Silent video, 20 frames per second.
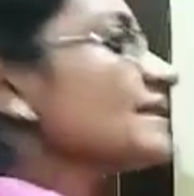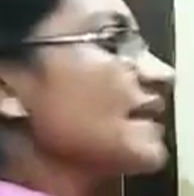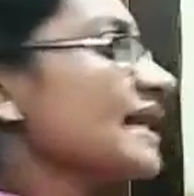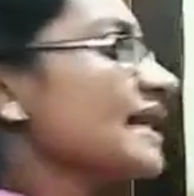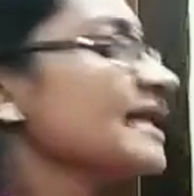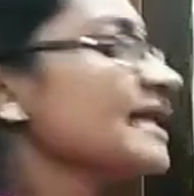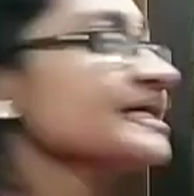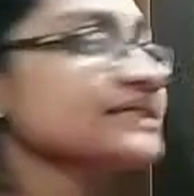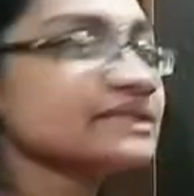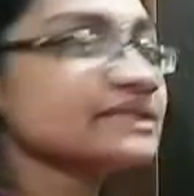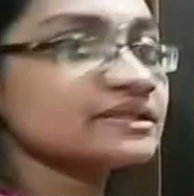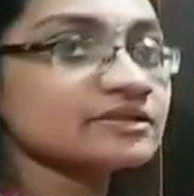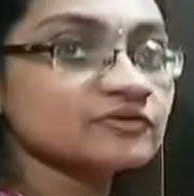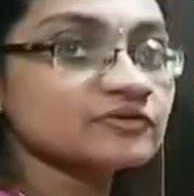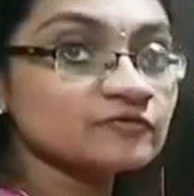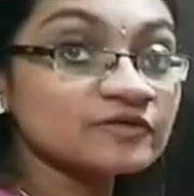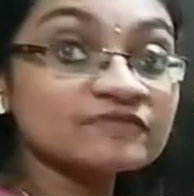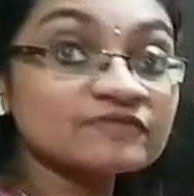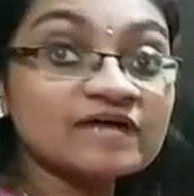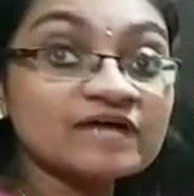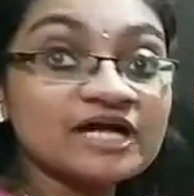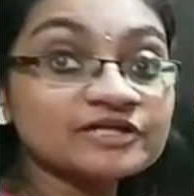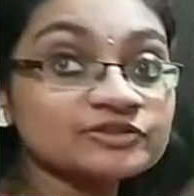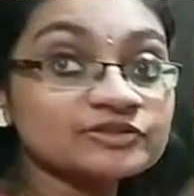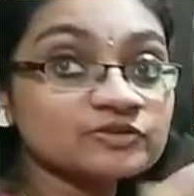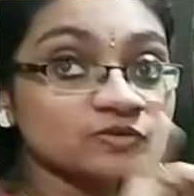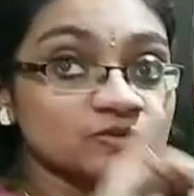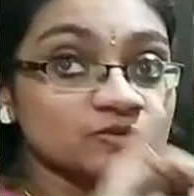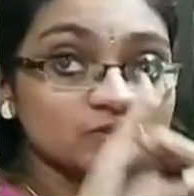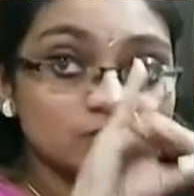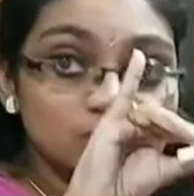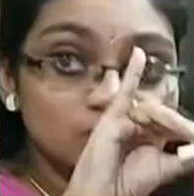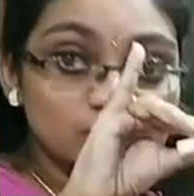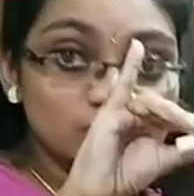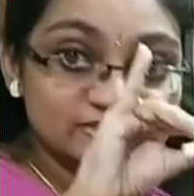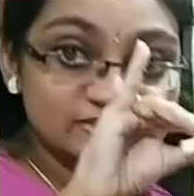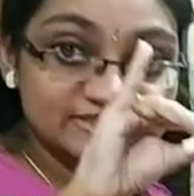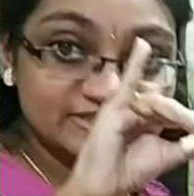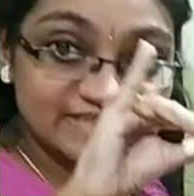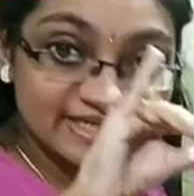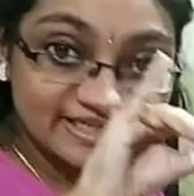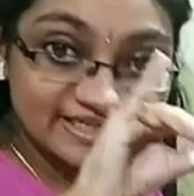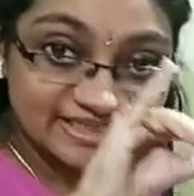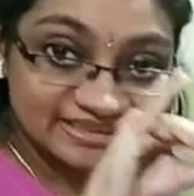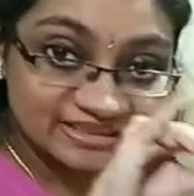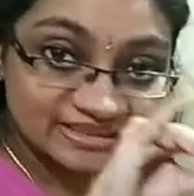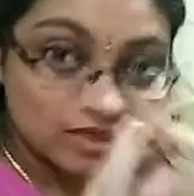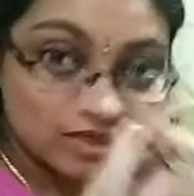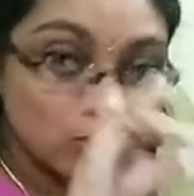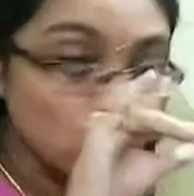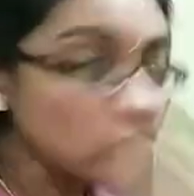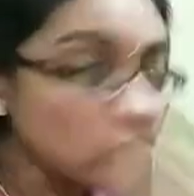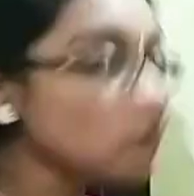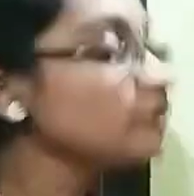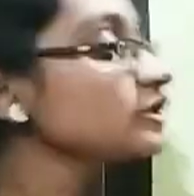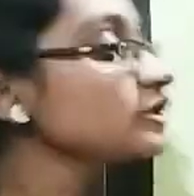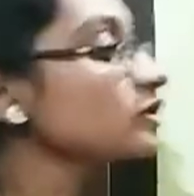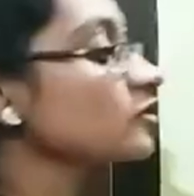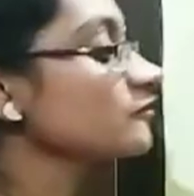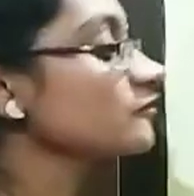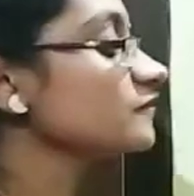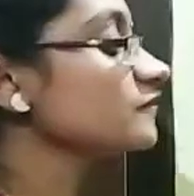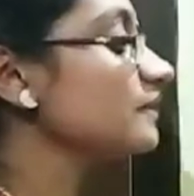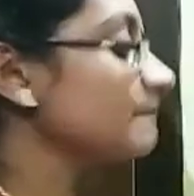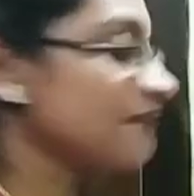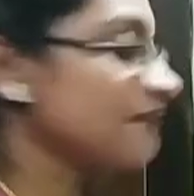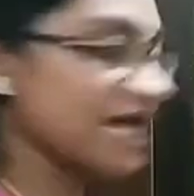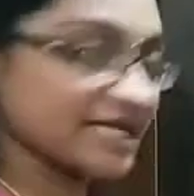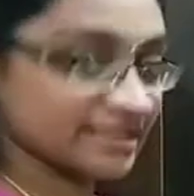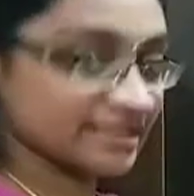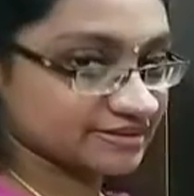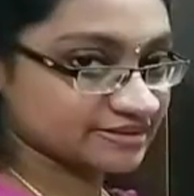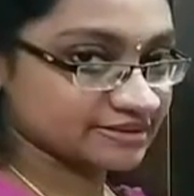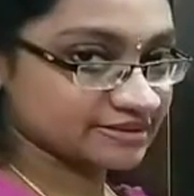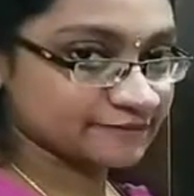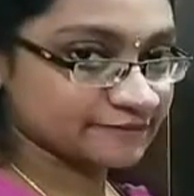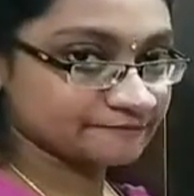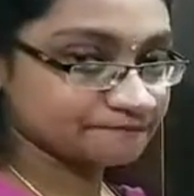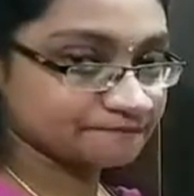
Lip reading: Like, we want to study the order of the planets